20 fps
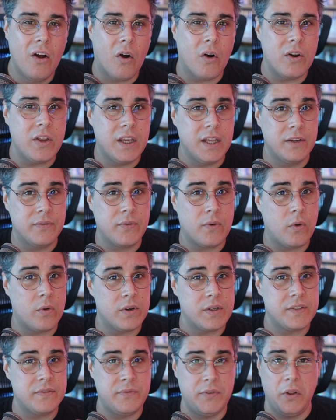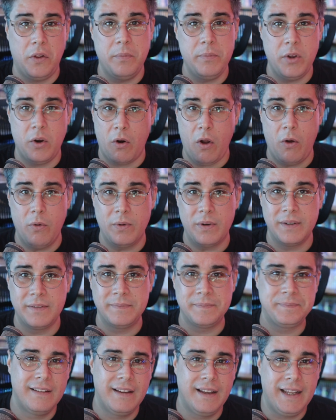or you can, of course, film your own.
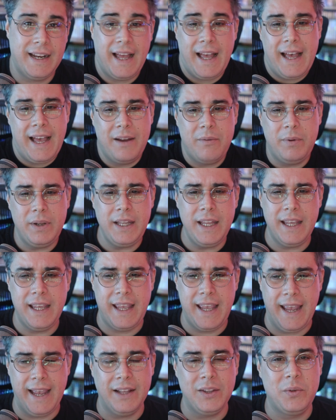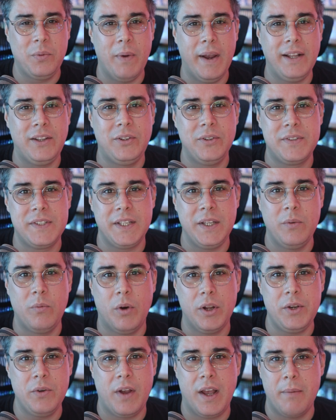And I really can't wait to see
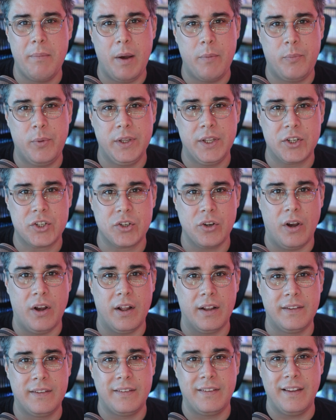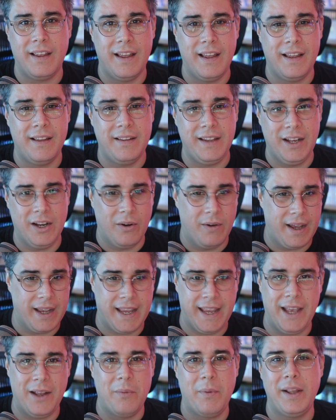what you come up with the shot. I
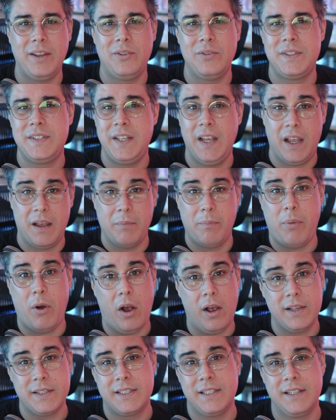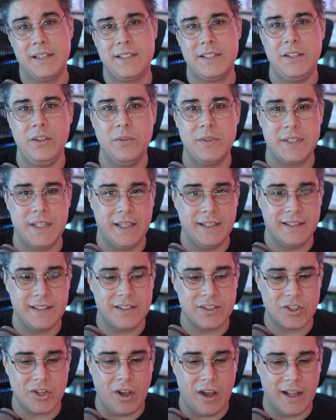can't wait to see composites using
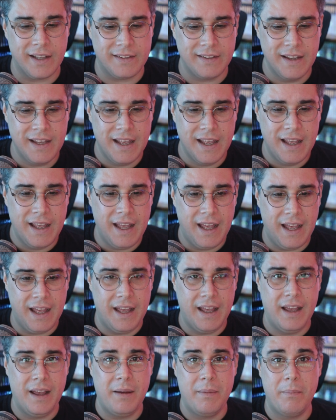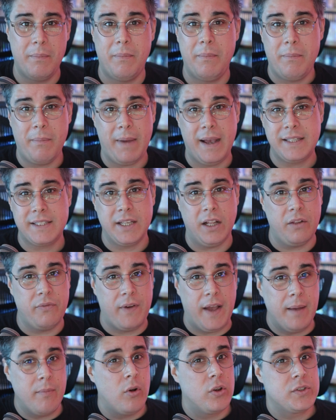this shot.
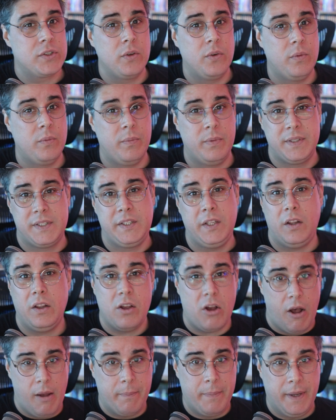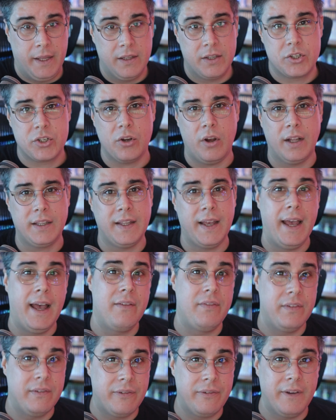Myself, I'm also still comping the shot. I
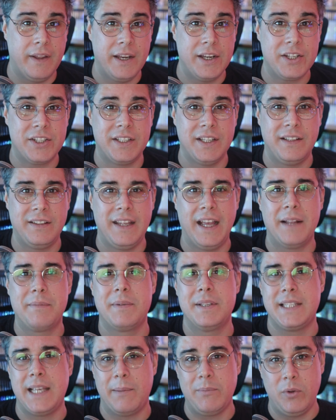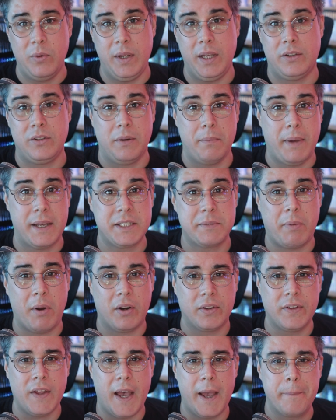haven't finished it yet because I'm doing it on my
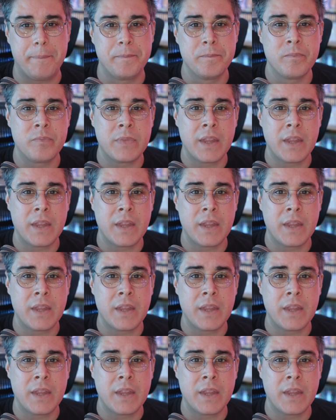spare time.